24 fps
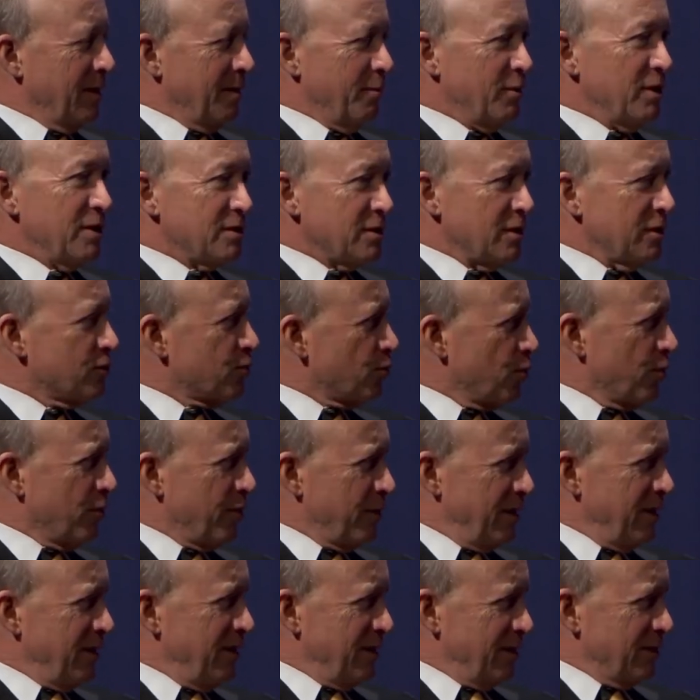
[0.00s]
business or
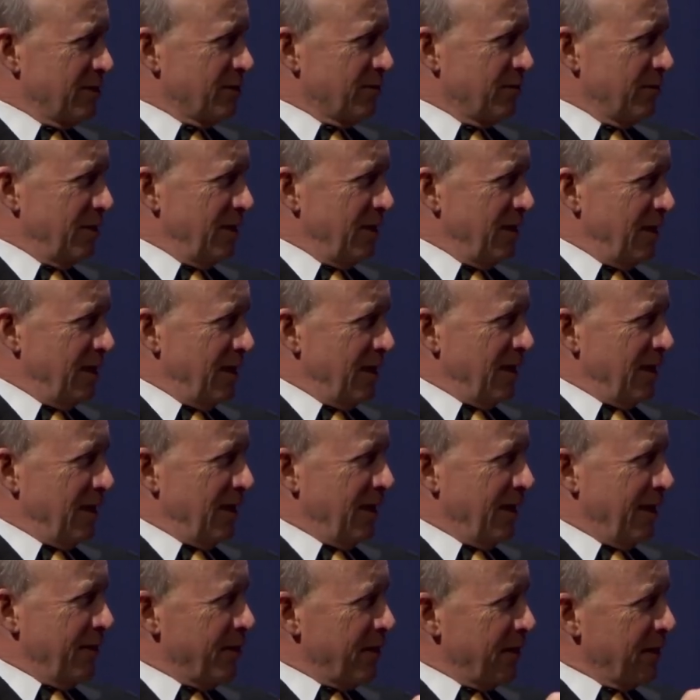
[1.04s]
industry.
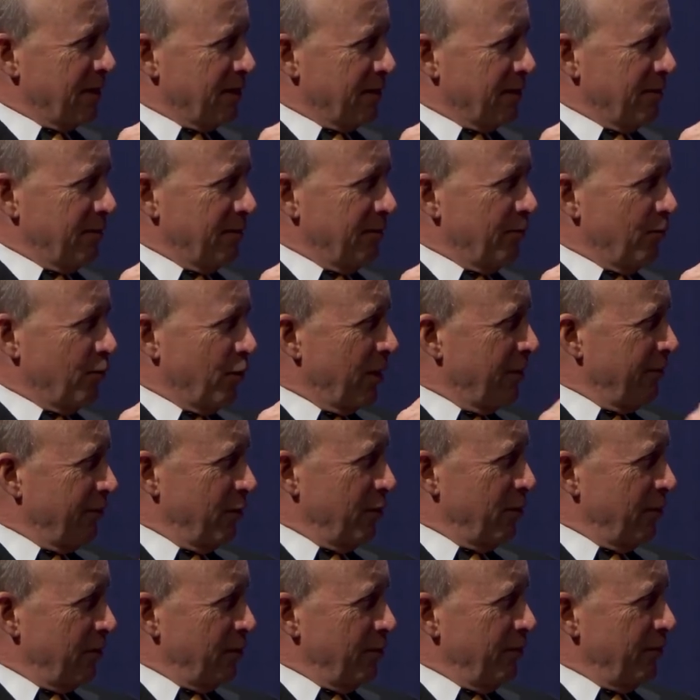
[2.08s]
And I think
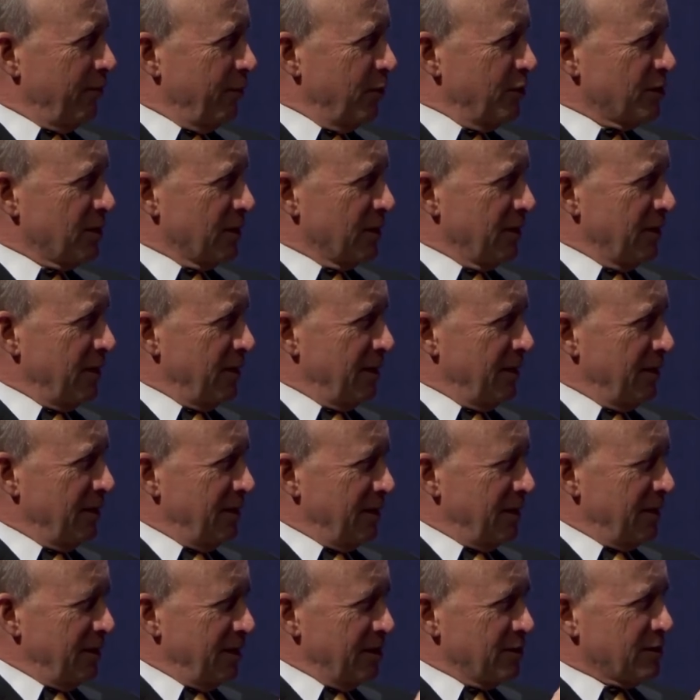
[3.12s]
you've recently
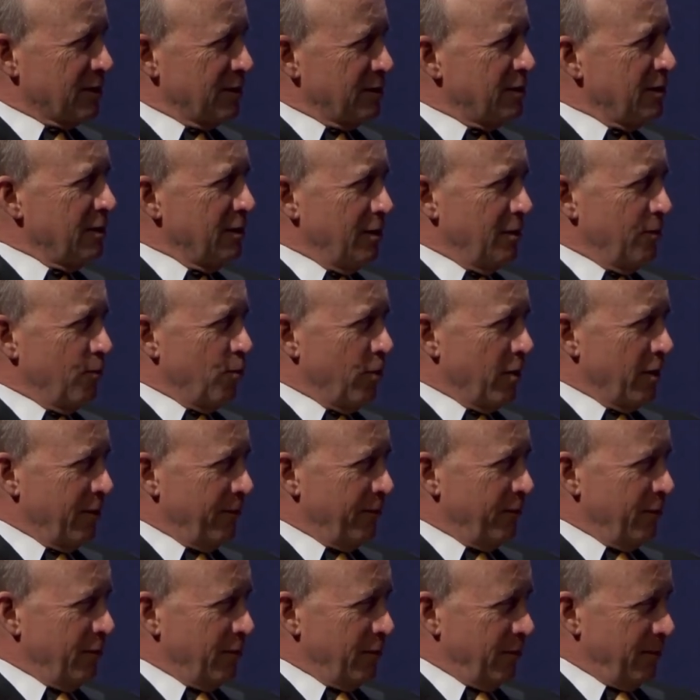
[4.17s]
discontinued one
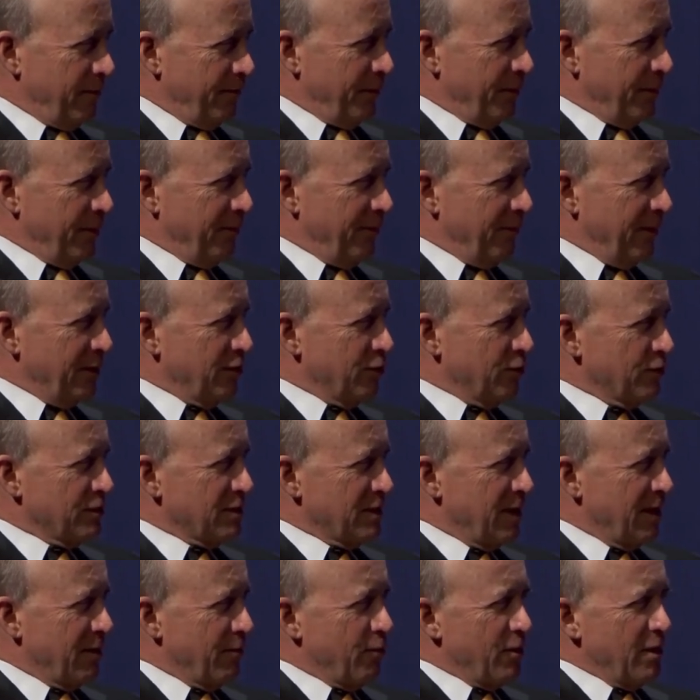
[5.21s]
of your ventures in
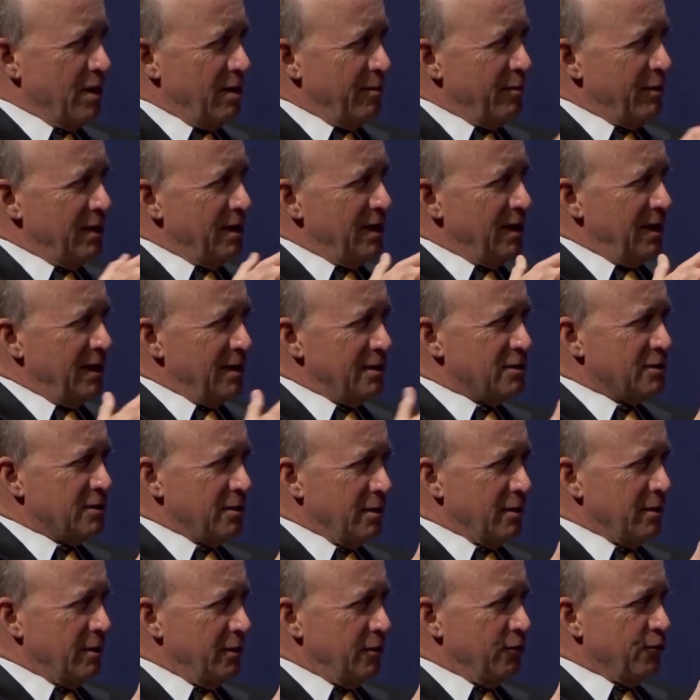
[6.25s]
that way, but it's
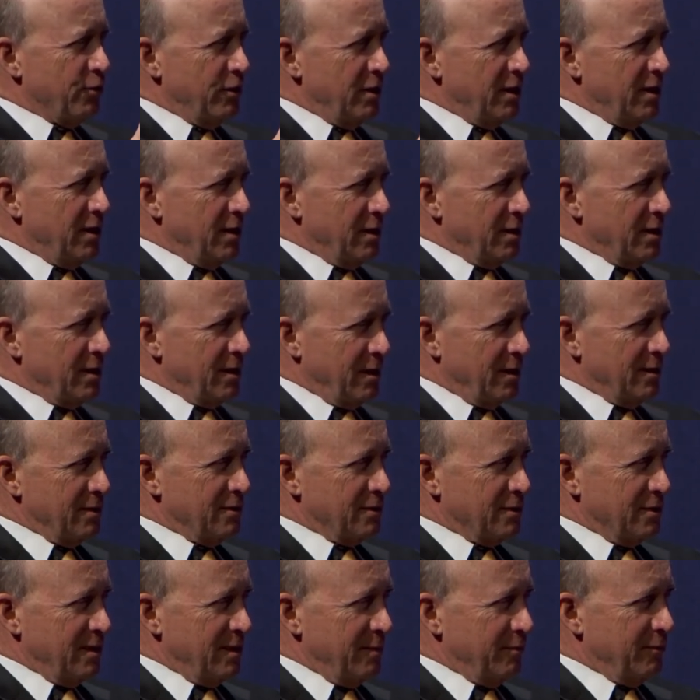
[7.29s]
still an intriguing
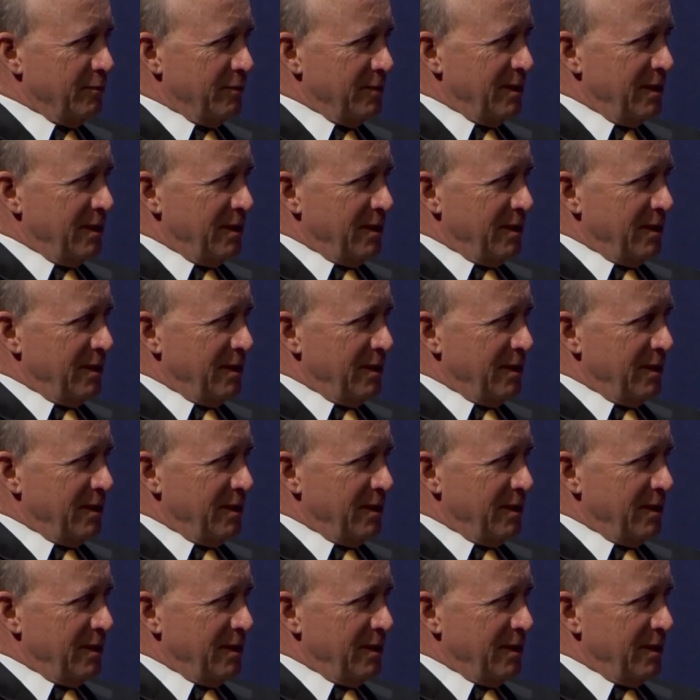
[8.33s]
concept